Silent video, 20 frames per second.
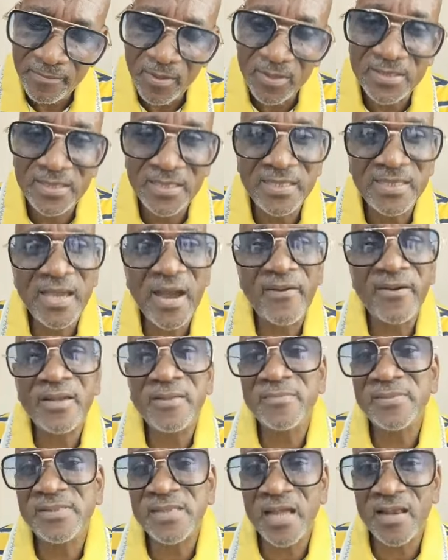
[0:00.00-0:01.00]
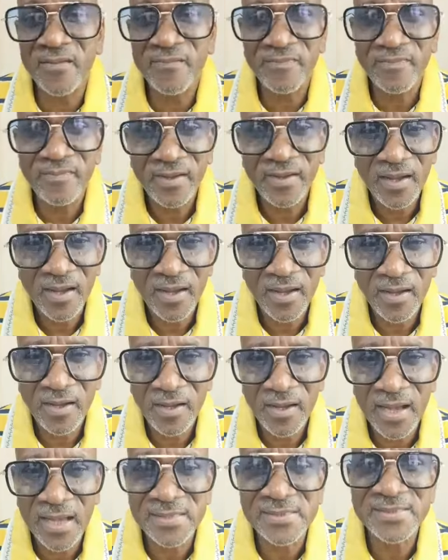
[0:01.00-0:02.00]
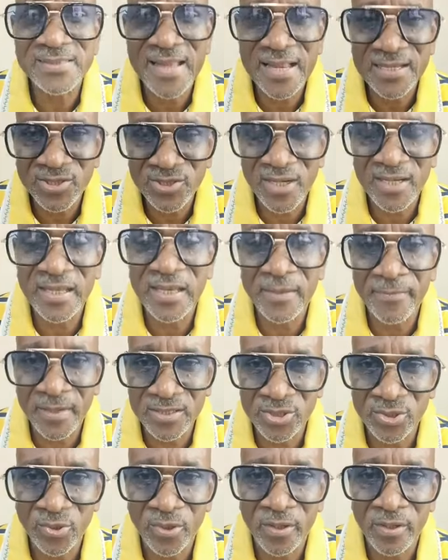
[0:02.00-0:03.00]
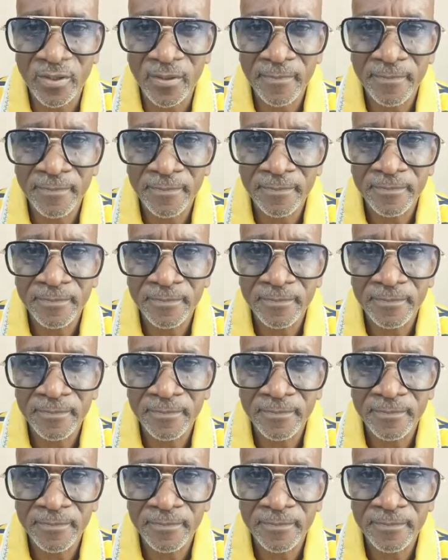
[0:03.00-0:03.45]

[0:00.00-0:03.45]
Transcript: But he carried himself as naturally immature.